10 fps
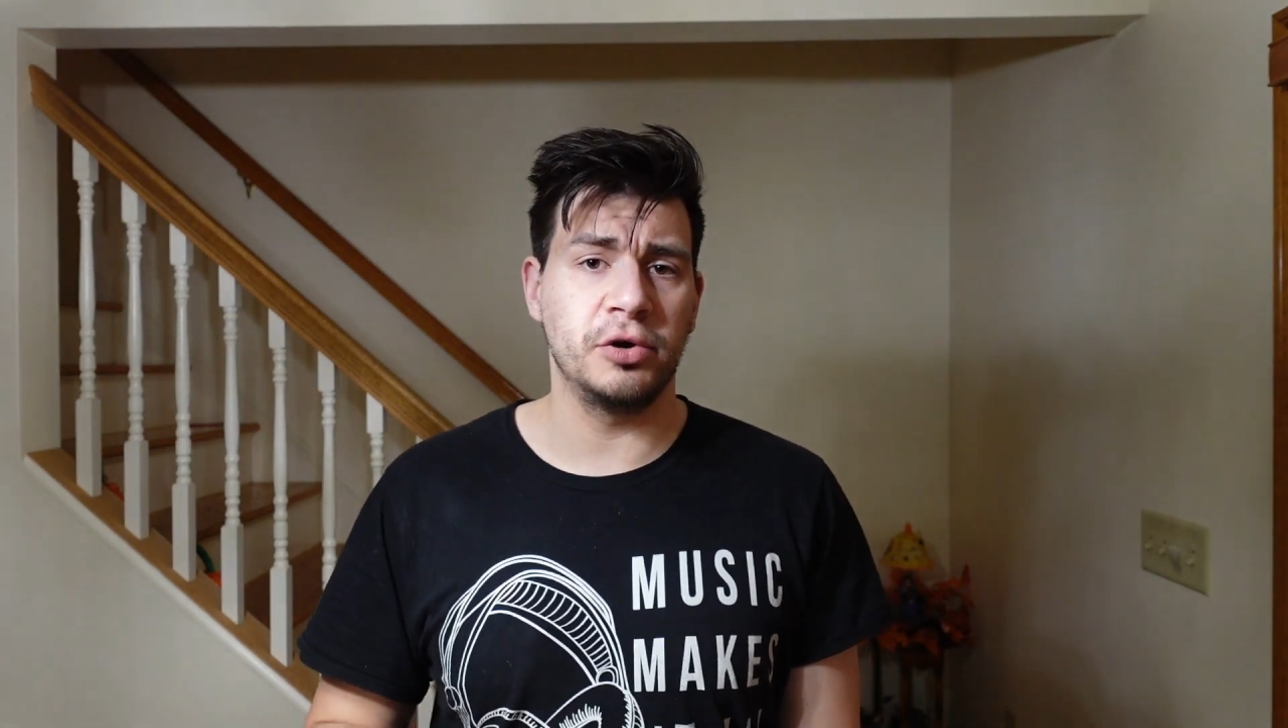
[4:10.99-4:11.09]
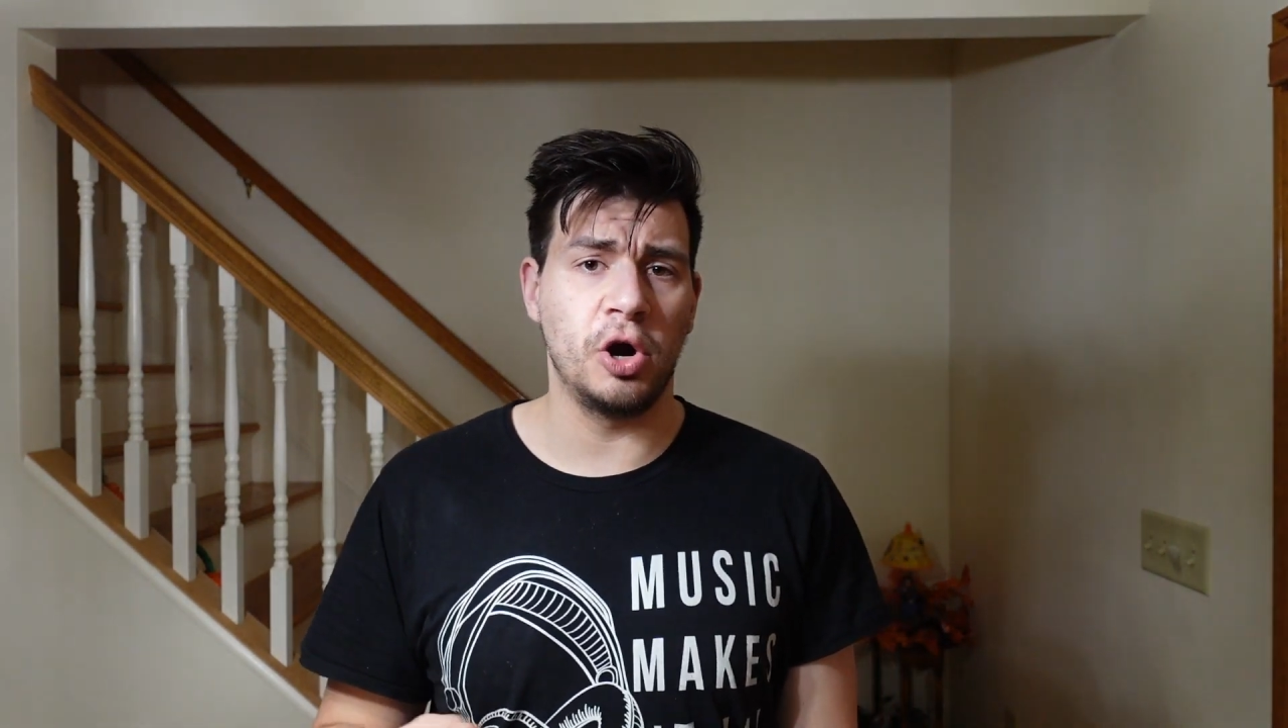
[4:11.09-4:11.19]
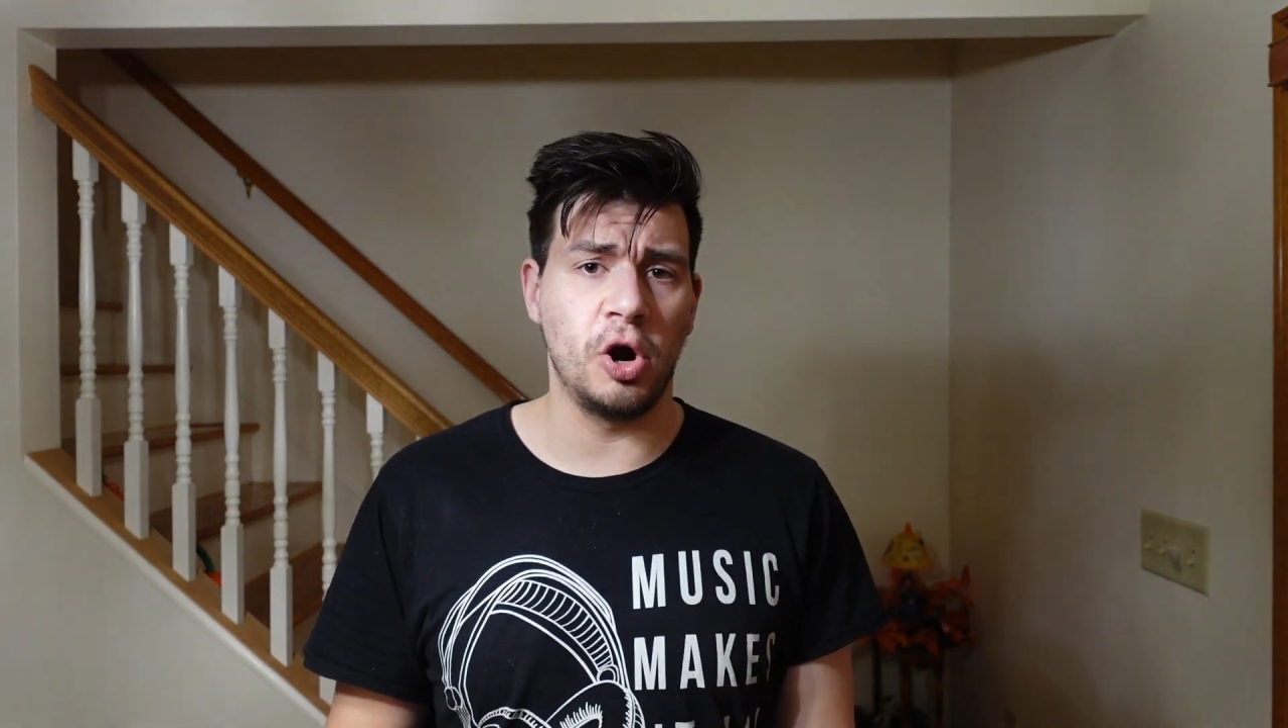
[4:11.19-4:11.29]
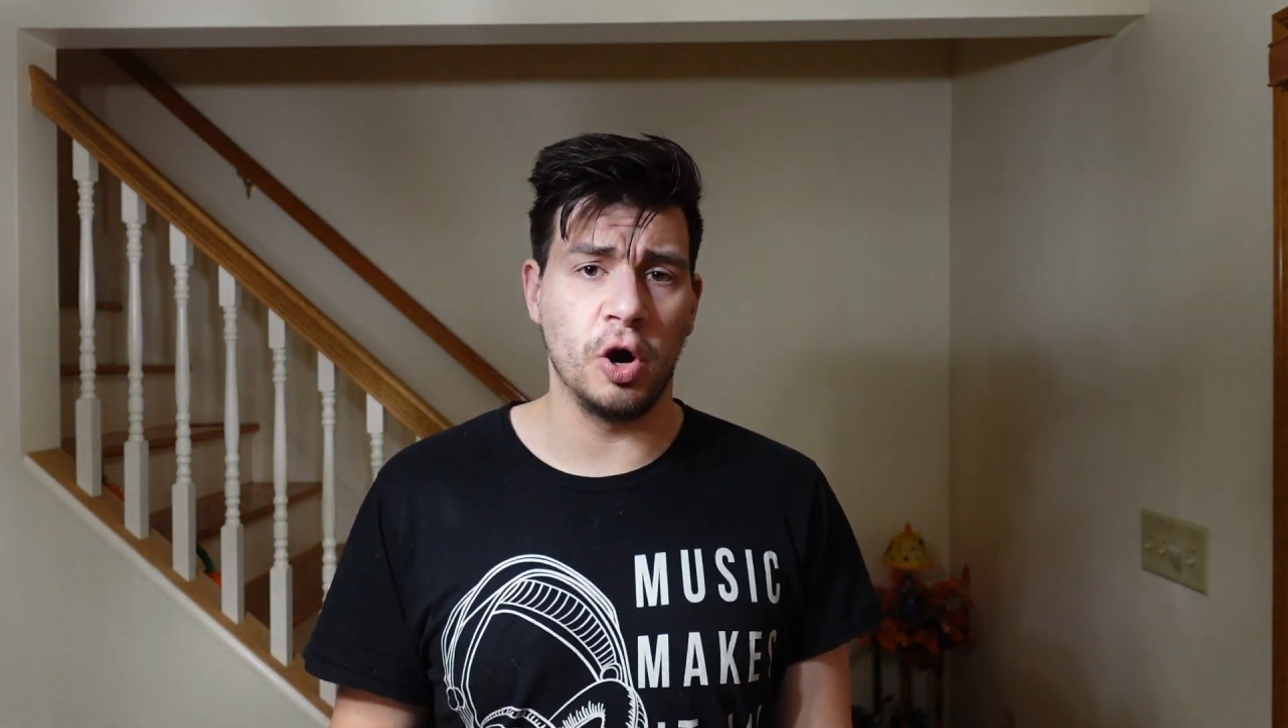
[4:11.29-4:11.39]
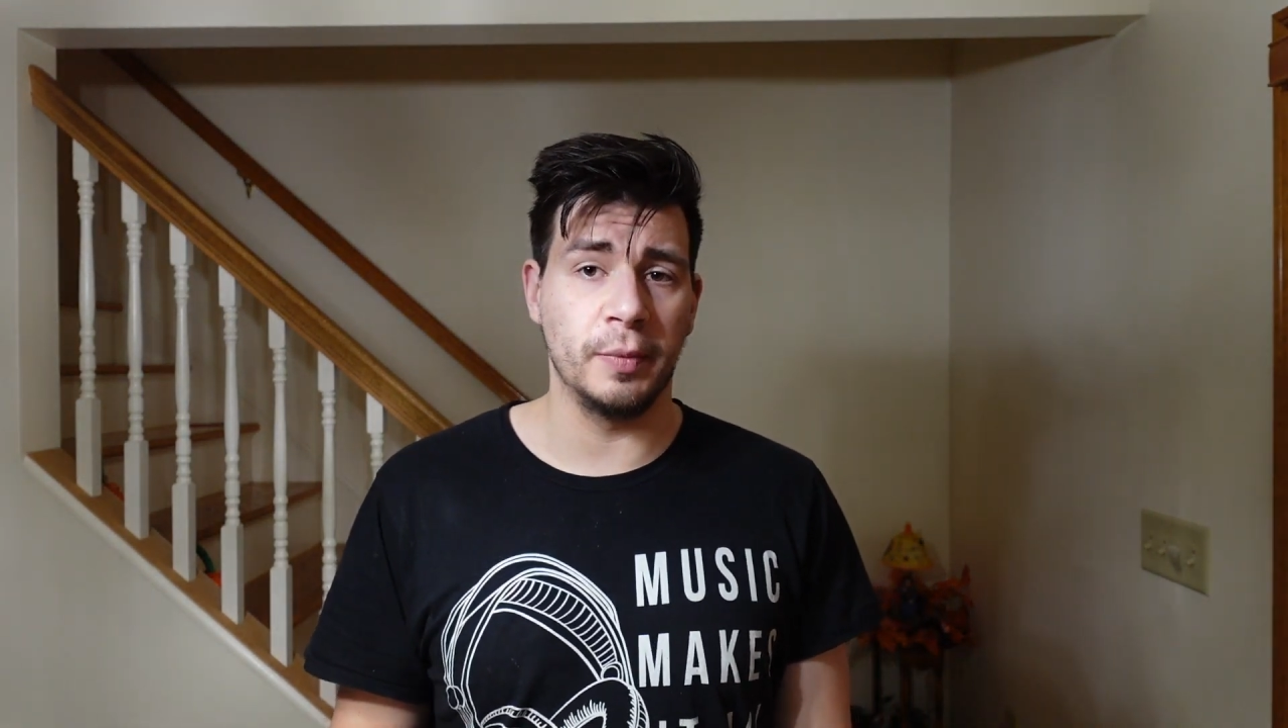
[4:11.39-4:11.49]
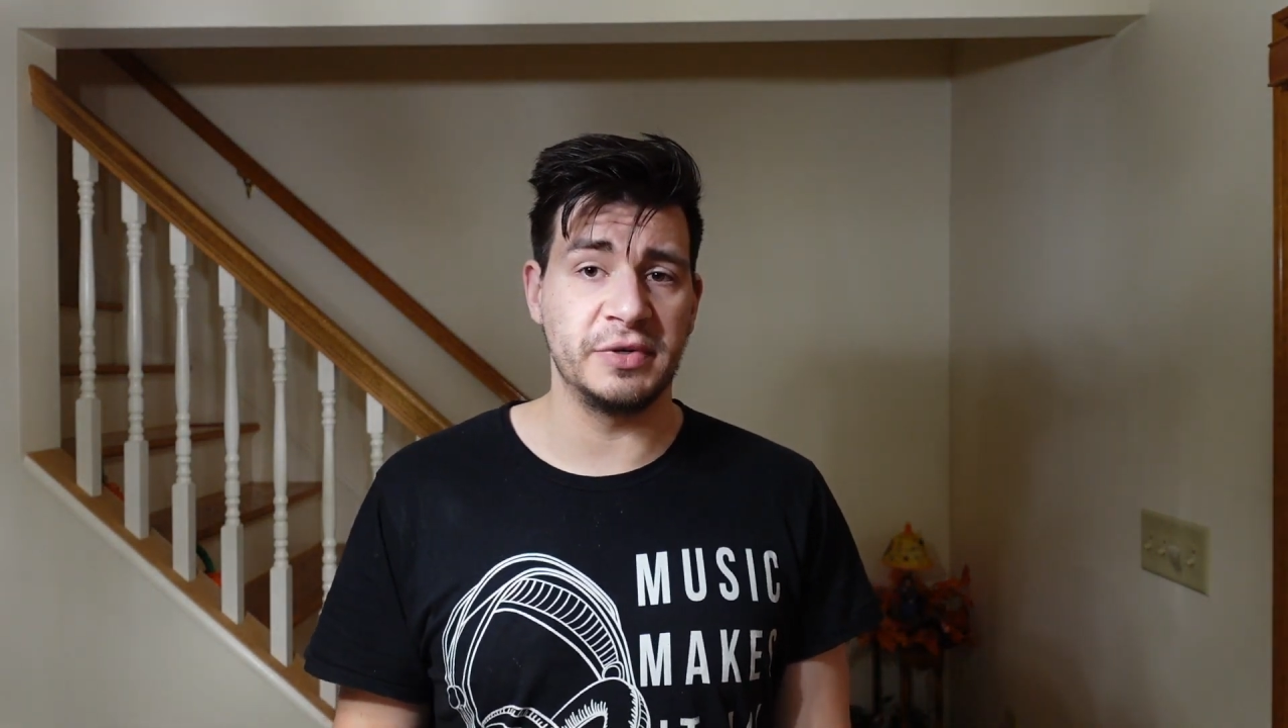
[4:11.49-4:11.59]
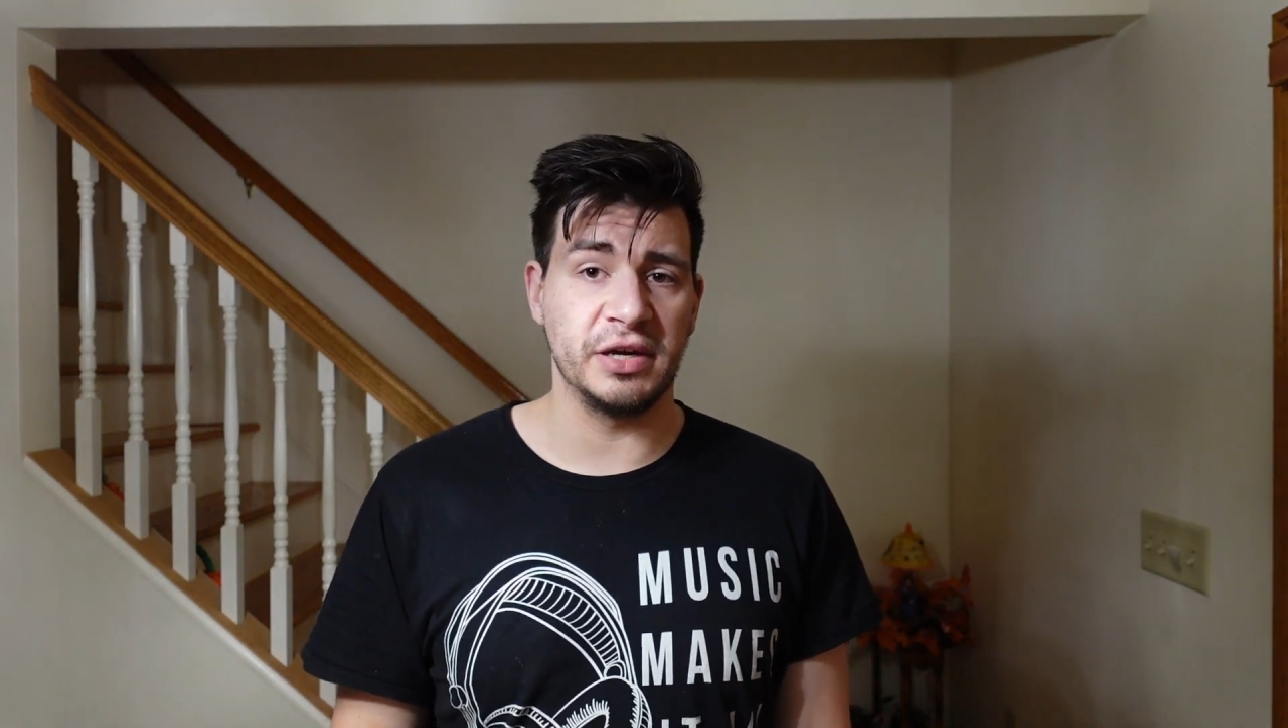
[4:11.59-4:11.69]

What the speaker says: carbs